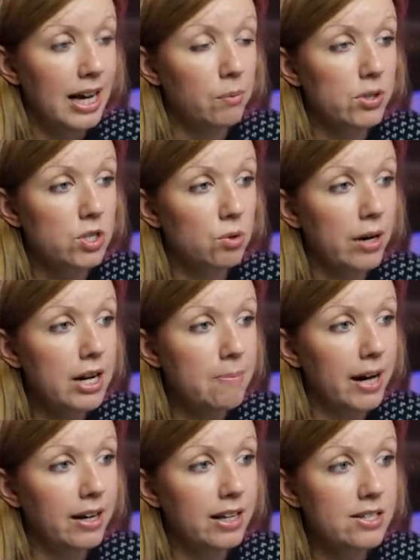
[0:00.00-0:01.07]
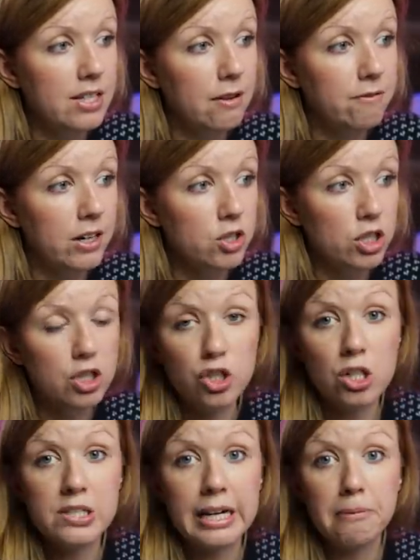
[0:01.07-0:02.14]
And what's great about it is they function
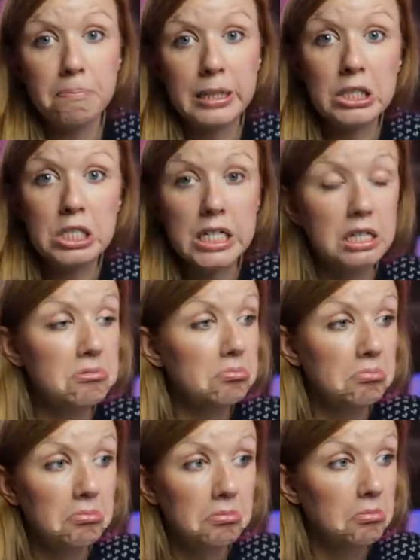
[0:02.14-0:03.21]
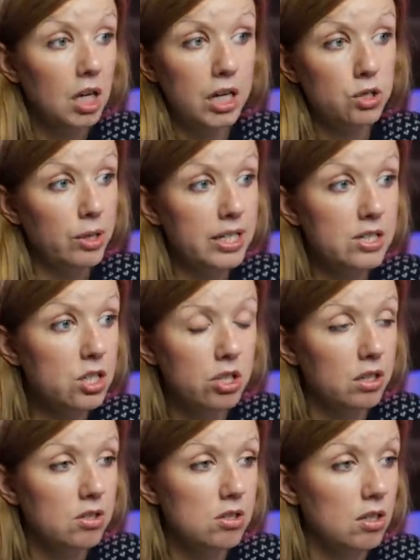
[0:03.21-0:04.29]
just like built-in
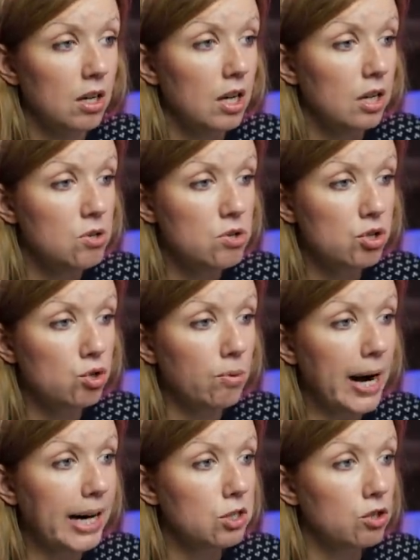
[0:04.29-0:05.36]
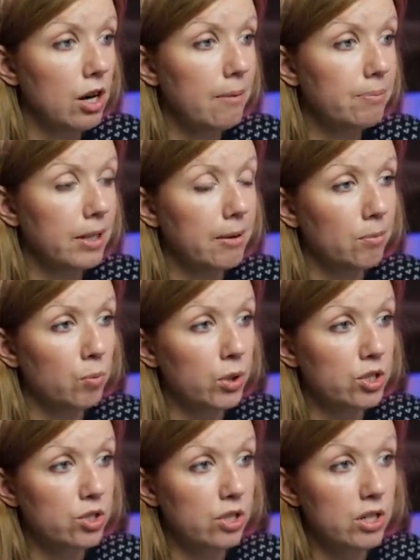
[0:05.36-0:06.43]
transitions. You just drag and drop them,
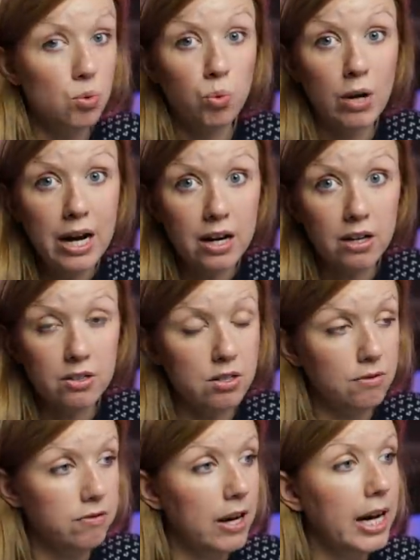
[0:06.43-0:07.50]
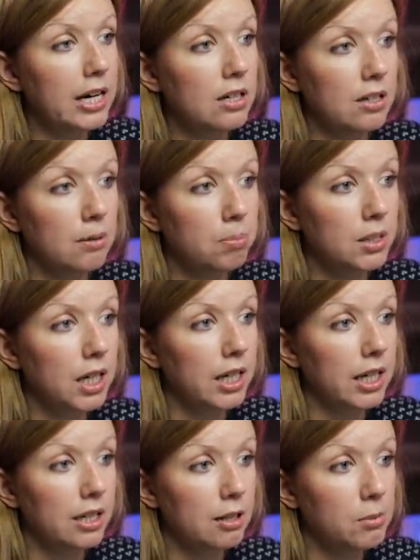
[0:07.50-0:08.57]
which is rare to find in the
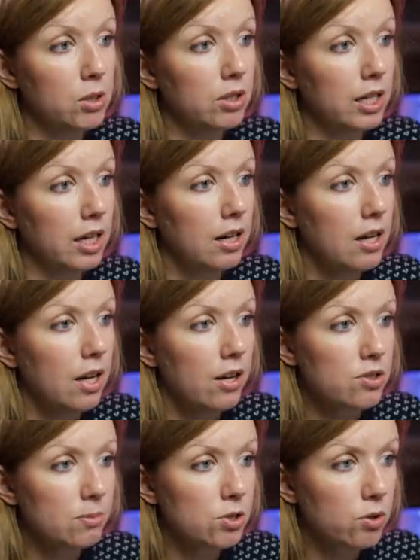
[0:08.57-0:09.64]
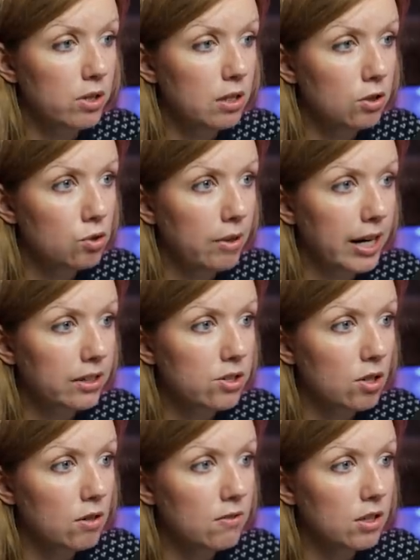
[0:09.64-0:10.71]
plugin community. So I'm just going to drag
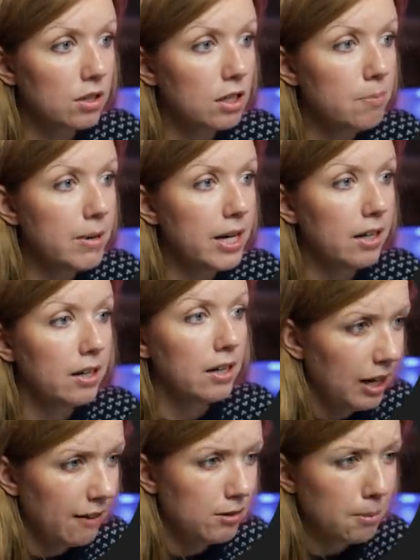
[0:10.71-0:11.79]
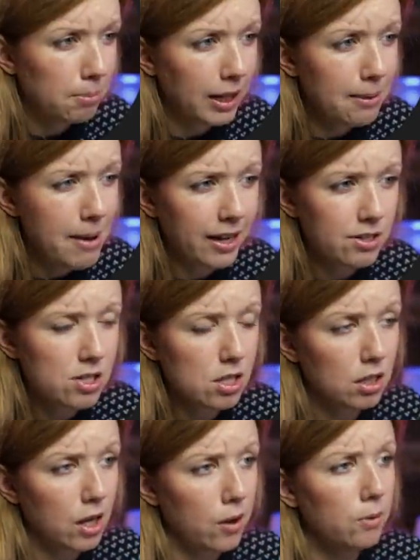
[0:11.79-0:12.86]
this over a little bit. If the playback is
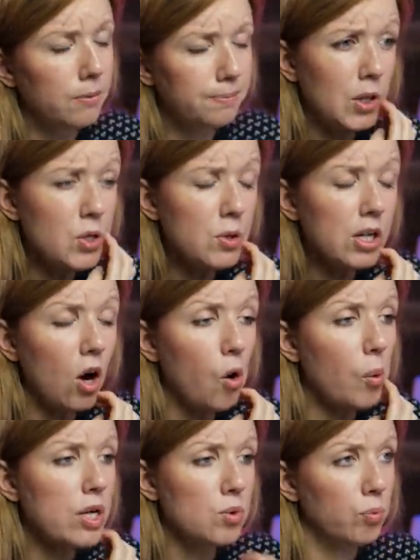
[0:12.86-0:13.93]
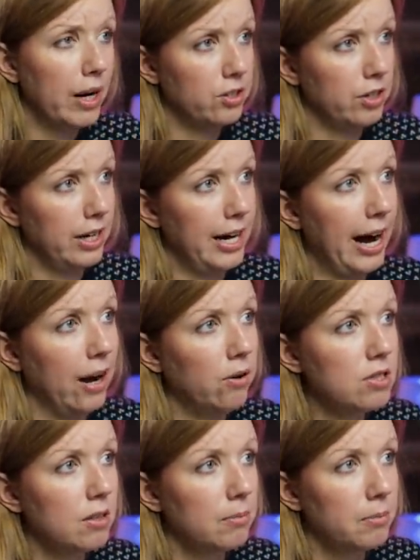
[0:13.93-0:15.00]
slow, you can always render it
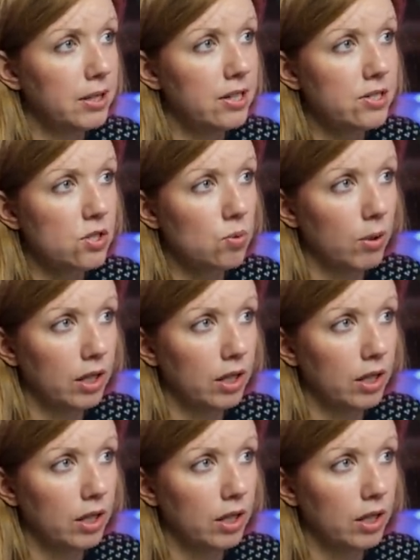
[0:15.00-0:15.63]
out, but this is